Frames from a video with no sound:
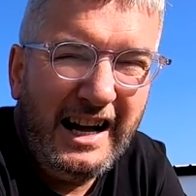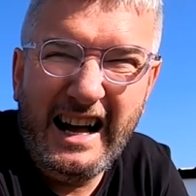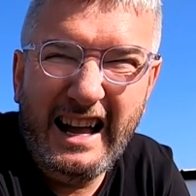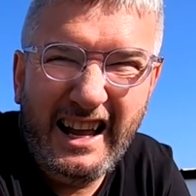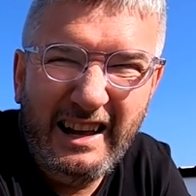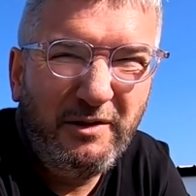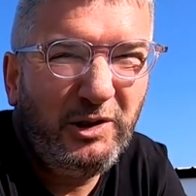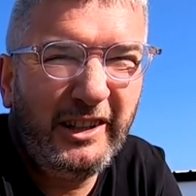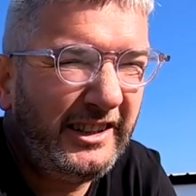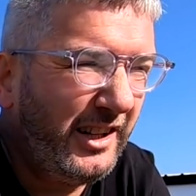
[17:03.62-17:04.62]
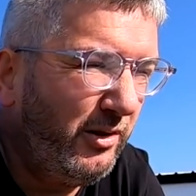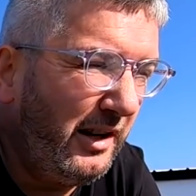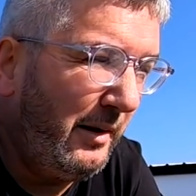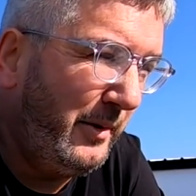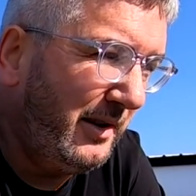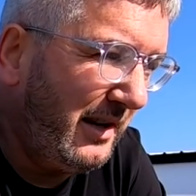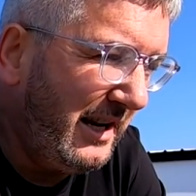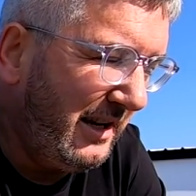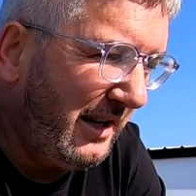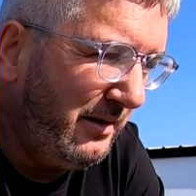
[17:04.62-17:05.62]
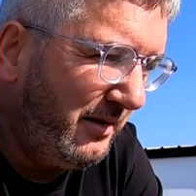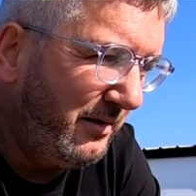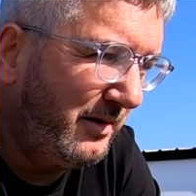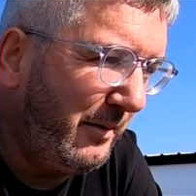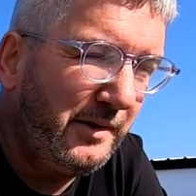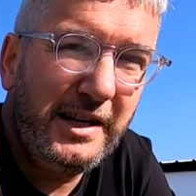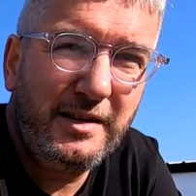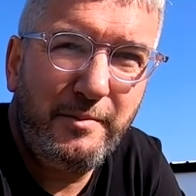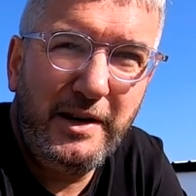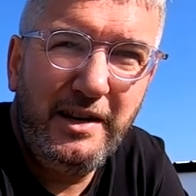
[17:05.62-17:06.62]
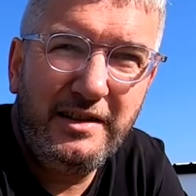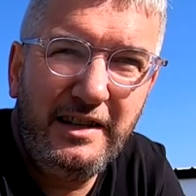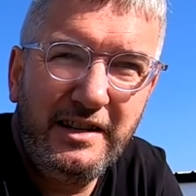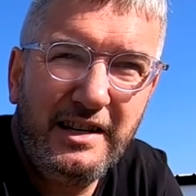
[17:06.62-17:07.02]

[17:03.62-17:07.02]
Aye, we don't like to call it that, but aye, it can sometimes be seen